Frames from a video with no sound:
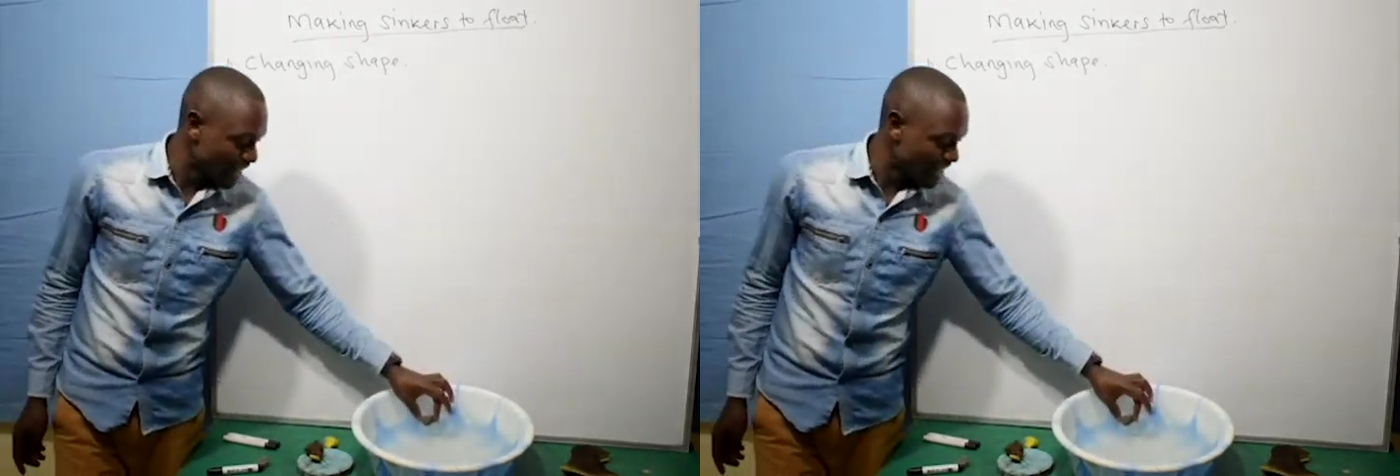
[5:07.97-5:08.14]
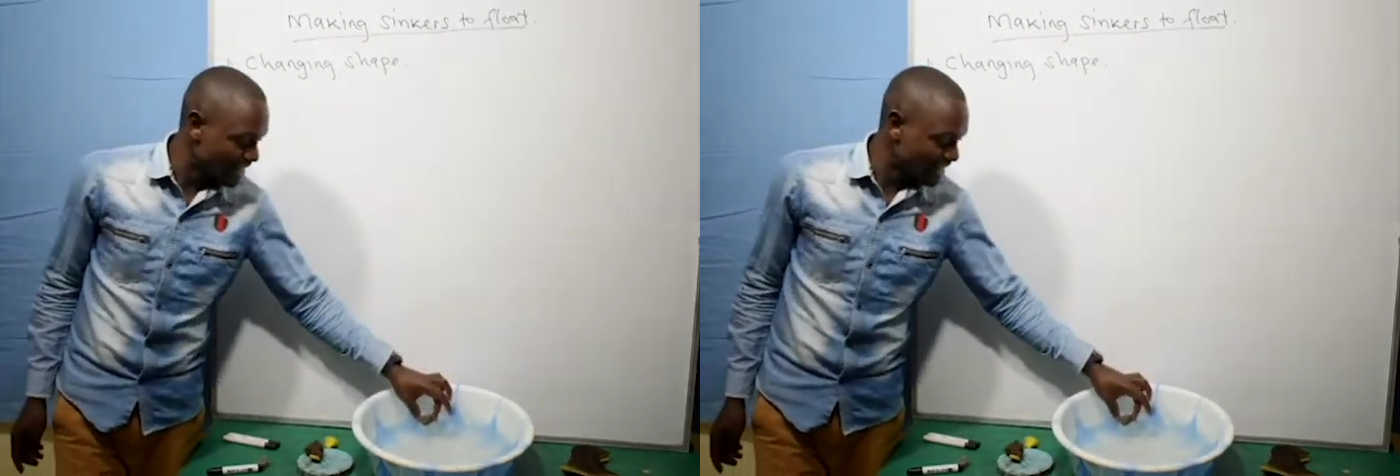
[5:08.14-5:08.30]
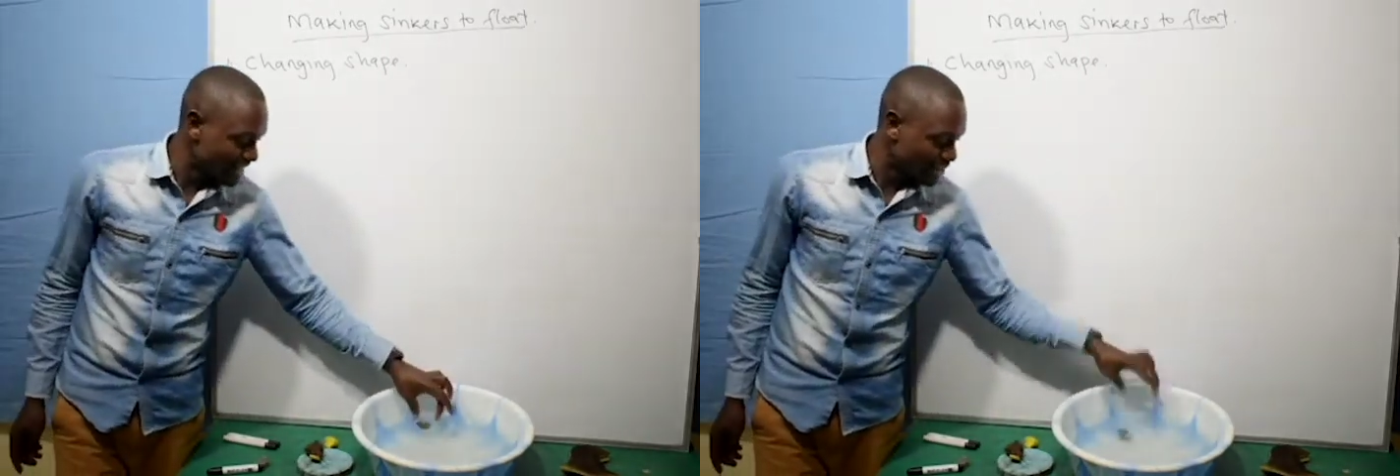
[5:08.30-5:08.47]

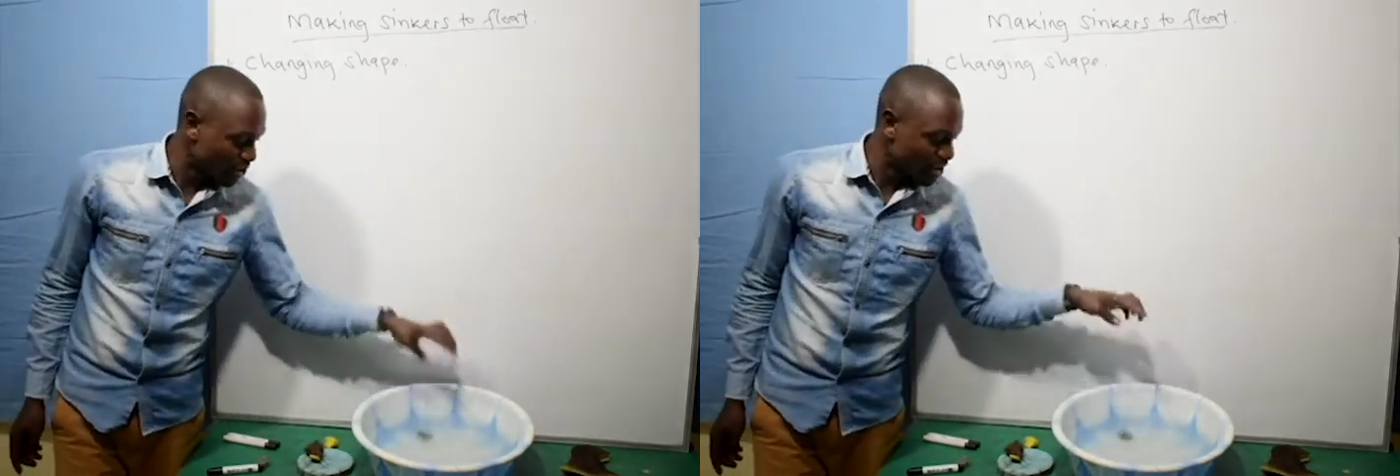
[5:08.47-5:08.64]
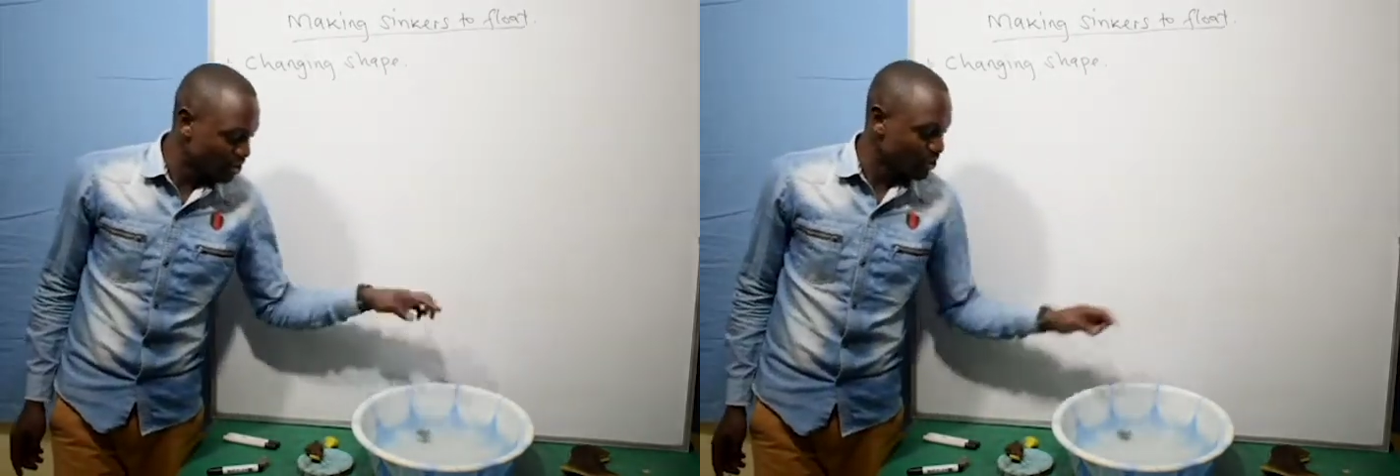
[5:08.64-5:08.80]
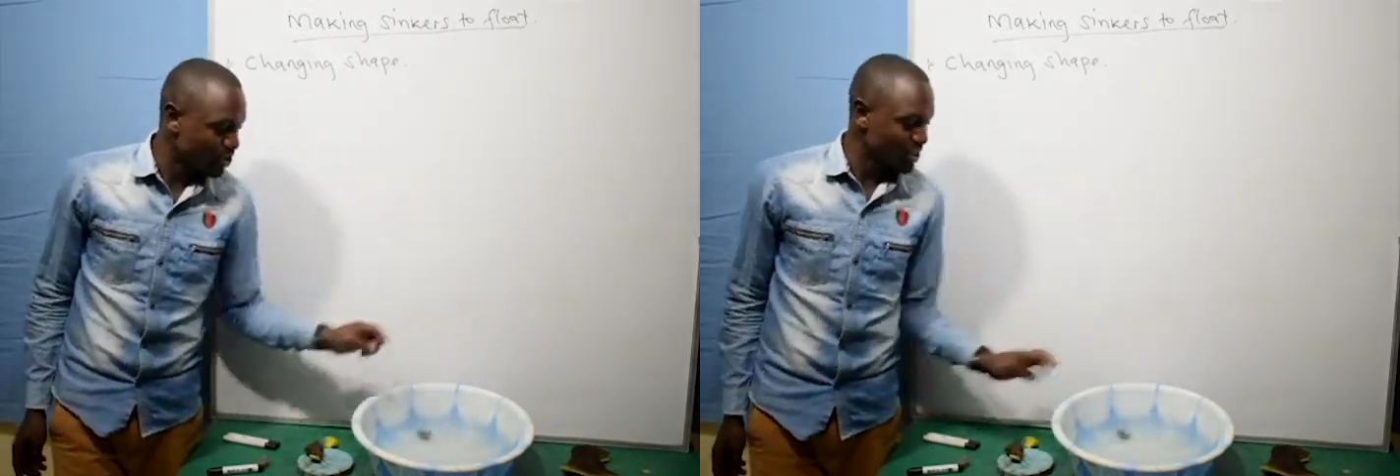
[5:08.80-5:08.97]
it is going
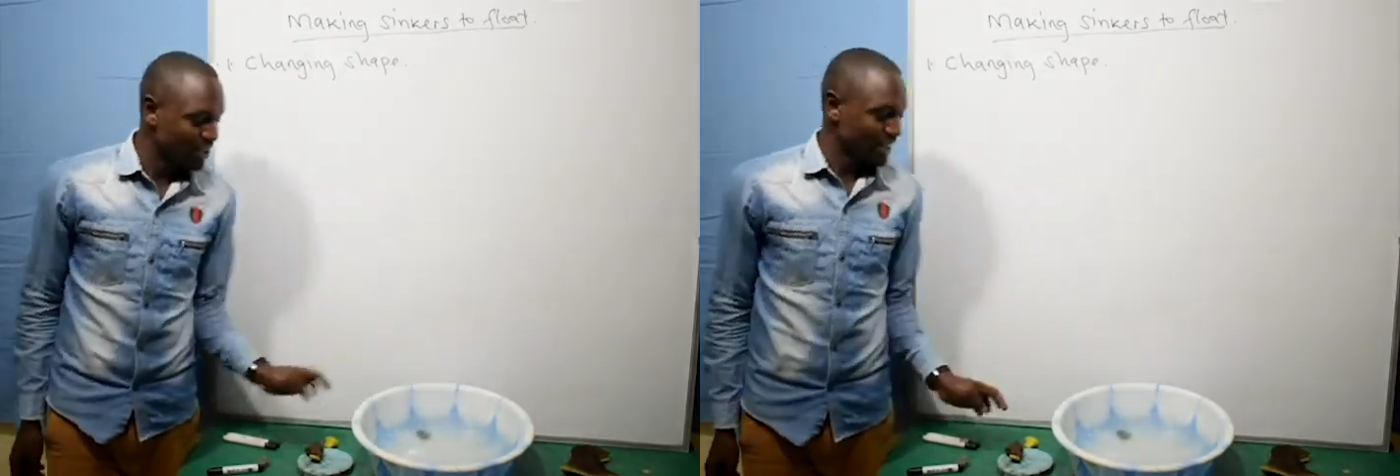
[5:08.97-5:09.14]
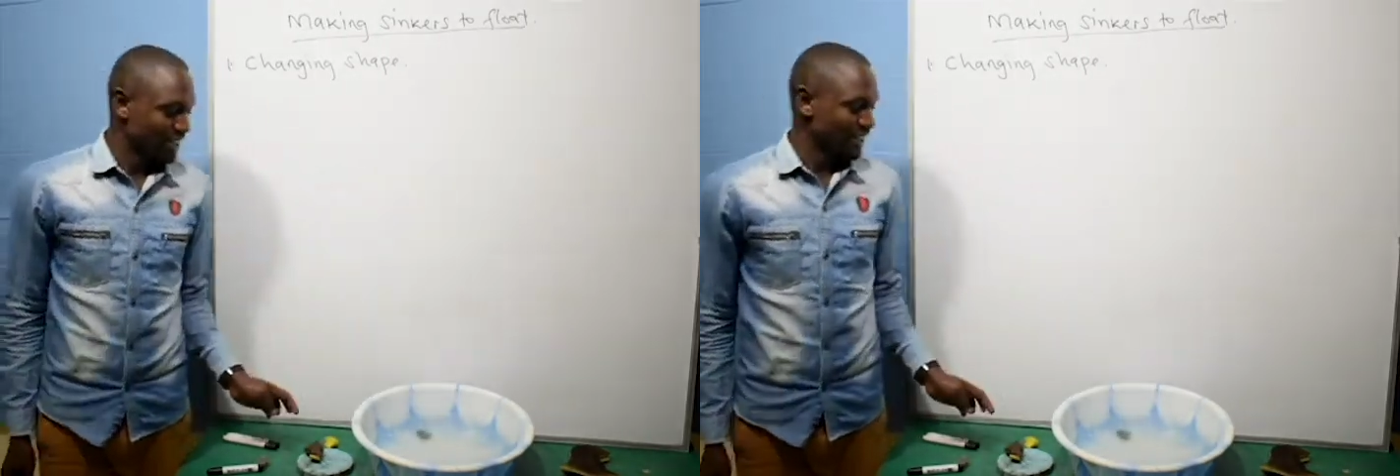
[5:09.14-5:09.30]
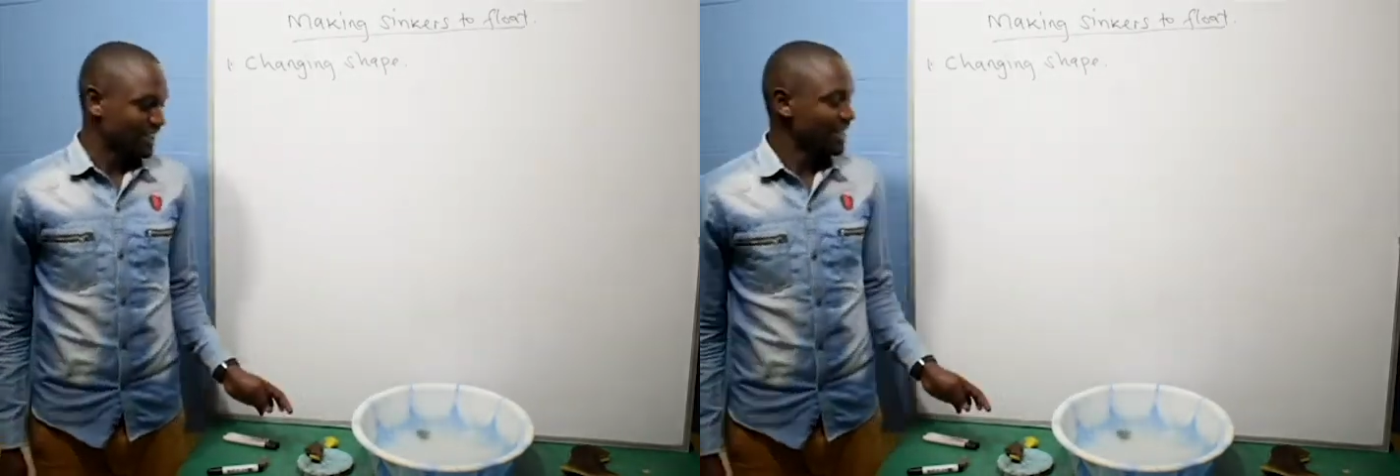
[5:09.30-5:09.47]
to
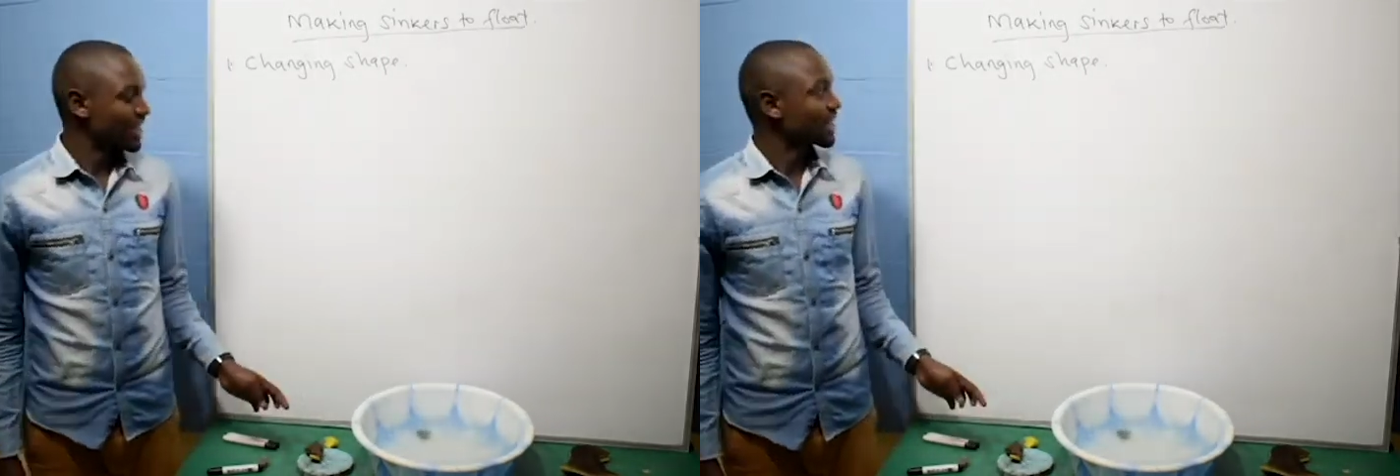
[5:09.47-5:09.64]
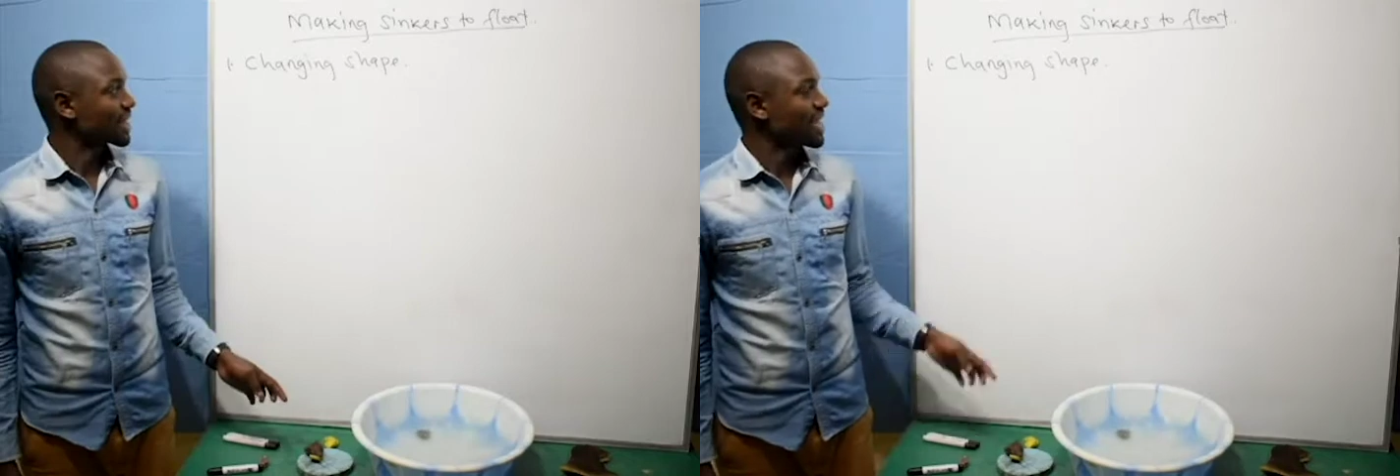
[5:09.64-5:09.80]
sink.